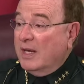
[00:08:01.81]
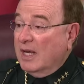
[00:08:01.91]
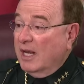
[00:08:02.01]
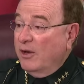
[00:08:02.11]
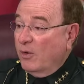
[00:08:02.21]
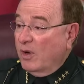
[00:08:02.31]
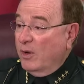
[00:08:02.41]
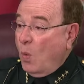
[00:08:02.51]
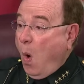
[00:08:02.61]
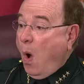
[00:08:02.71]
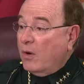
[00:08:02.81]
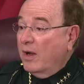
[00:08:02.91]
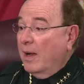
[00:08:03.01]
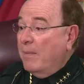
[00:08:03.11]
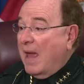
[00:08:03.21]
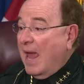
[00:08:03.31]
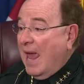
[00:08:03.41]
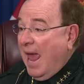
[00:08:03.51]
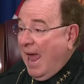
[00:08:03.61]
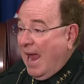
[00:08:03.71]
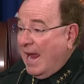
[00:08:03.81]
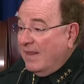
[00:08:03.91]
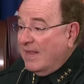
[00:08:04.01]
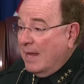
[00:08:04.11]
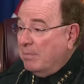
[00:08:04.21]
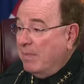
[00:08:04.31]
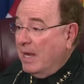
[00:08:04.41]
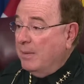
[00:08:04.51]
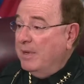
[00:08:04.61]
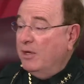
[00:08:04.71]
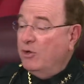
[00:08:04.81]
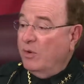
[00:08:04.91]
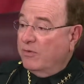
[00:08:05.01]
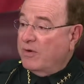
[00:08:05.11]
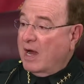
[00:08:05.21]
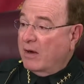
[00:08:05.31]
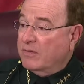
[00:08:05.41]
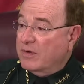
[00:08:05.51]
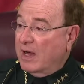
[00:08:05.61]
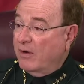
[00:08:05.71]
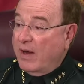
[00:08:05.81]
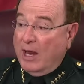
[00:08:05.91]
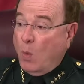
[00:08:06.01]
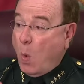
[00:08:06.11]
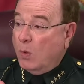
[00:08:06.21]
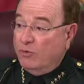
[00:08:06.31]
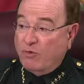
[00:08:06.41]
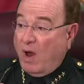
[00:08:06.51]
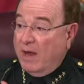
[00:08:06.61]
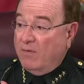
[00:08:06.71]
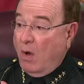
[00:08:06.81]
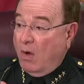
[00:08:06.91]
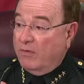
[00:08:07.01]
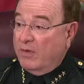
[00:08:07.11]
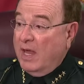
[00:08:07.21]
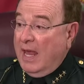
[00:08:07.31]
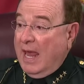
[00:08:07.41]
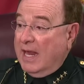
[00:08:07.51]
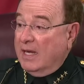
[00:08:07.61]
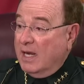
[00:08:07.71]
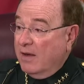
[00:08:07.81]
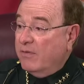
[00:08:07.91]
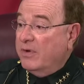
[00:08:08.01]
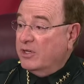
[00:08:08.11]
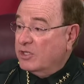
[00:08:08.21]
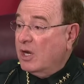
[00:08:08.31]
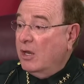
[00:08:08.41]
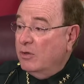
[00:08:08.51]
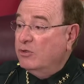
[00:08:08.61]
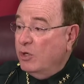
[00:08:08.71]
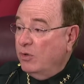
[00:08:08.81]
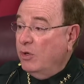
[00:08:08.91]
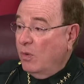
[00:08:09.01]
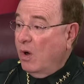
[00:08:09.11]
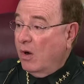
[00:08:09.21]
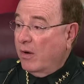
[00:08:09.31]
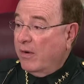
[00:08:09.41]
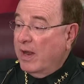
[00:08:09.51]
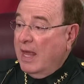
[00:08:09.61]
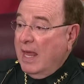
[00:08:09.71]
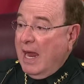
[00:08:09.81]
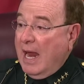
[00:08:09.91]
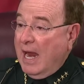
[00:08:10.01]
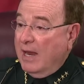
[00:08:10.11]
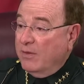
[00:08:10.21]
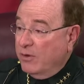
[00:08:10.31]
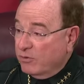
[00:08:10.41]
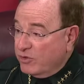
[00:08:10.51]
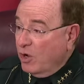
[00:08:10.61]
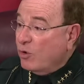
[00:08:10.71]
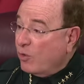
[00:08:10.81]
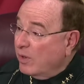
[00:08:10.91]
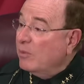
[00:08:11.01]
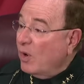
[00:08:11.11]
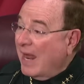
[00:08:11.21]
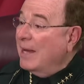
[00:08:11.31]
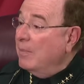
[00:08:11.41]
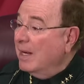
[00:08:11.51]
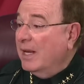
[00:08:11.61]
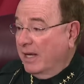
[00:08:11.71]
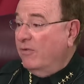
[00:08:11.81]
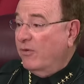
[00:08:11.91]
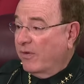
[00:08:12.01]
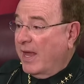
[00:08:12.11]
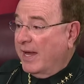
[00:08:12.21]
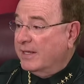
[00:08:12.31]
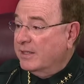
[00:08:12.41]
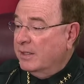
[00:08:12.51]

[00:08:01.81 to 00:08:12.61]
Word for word: can literally walk up, hand that baby to a firefighter, and drive off and never disclose who you are, and there's no criminal liability for that.